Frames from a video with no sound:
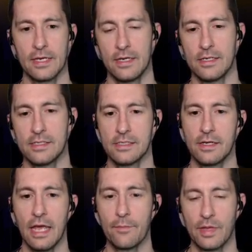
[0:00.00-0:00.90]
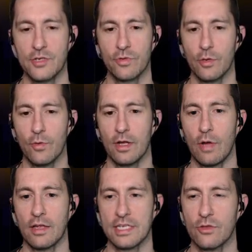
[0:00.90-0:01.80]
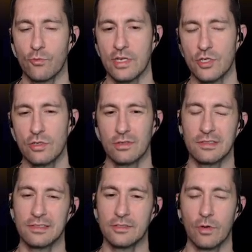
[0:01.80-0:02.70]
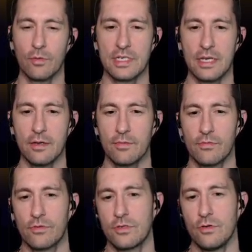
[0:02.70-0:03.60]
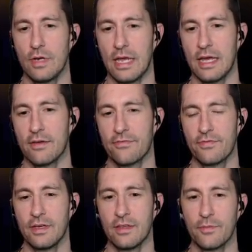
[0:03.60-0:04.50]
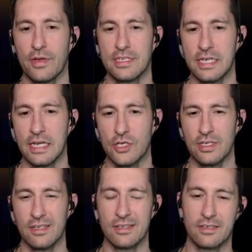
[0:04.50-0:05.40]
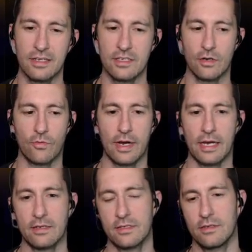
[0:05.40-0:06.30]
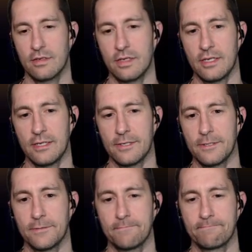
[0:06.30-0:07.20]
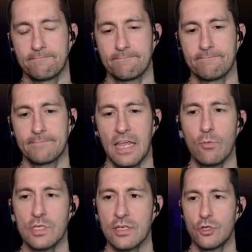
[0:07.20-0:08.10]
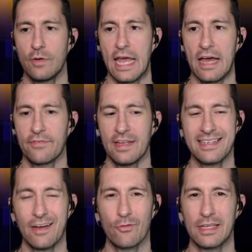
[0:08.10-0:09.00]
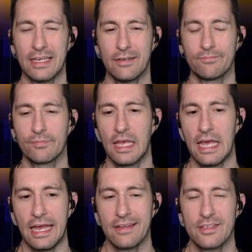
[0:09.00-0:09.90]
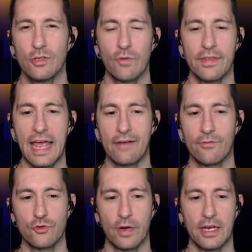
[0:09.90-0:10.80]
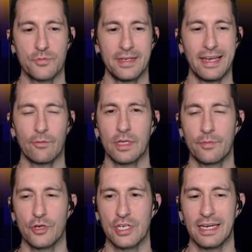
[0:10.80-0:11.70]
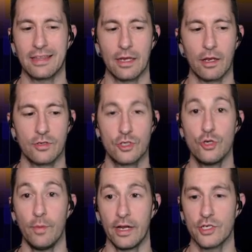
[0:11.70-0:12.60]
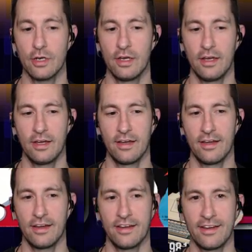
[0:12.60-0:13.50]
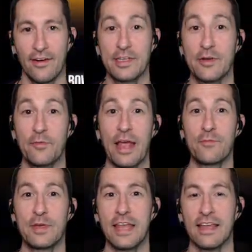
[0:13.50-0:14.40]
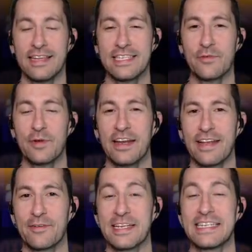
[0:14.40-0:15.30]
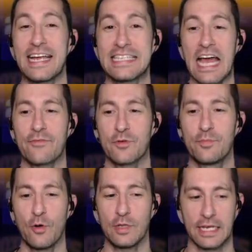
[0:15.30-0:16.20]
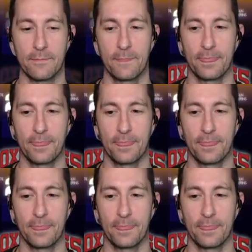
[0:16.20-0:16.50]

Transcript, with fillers: Yeah, it plays really well. I'll say 3 star. Do I want to say 2.5? The presentation is, it's all right. Yeah, we'll 2.5. It's not really, it's still around the average range, but not really pushing anything too much. All right, so, and with that, let's see what is next after Bowling.